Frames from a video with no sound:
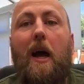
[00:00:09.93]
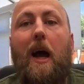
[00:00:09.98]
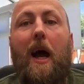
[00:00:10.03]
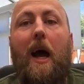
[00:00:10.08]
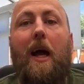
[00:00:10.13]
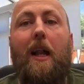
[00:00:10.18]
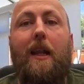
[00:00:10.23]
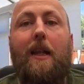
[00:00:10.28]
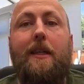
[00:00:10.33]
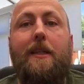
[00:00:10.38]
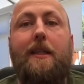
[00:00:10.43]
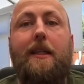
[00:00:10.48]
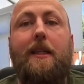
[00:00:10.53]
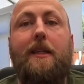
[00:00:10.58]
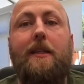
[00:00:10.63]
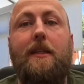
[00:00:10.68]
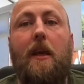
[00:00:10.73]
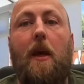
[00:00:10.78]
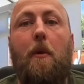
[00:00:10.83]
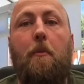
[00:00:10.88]
and it
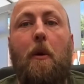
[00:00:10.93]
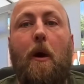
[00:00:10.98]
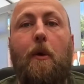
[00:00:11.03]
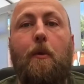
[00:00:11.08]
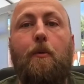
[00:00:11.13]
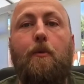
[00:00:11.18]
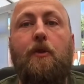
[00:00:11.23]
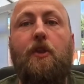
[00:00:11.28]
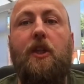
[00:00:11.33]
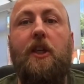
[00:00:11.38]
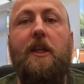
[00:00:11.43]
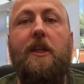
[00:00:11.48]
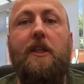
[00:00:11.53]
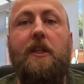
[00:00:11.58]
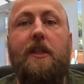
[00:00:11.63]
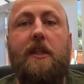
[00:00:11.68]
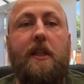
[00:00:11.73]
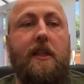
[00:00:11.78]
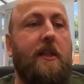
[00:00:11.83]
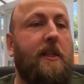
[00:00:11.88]
is about
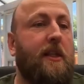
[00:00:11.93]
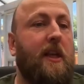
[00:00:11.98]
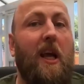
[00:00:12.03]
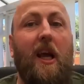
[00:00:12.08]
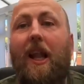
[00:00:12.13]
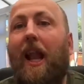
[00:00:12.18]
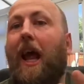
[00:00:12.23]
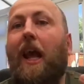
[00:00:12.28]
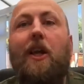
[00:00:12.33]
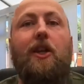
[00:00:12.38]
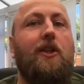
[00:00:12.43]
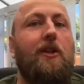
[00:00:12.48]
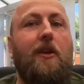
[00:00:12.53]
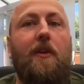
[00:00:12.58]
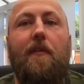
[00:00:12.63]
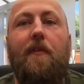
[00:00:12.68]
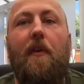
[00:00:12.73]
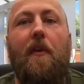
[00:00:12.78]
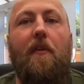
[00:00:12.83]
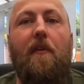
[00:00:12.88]
Jesus' collection
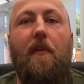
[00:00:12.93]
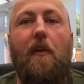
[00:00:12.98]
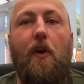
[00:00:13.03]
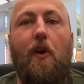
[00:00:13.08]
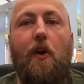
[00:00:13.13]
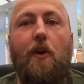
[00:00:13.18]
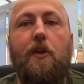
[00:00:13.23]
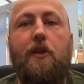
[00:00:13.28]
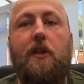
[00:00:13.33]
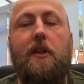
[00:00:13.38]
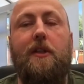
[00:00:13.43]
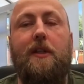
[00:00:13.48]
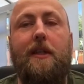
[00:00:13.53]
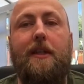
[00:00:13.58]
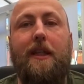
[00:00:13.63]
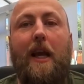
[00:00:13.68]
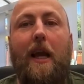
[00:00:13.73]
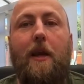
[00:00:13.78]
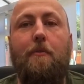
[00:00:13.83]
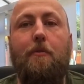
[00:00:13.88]
of the first
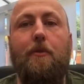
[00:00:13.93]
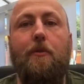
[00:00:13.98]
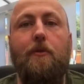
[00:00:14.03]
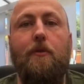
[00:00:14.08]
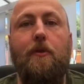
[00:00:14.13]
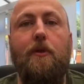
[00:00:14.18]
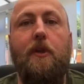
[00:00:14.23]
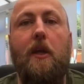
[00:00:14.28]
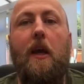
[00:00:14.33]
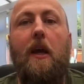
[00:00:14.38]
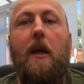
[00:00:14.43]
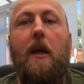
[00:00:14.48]
disciples.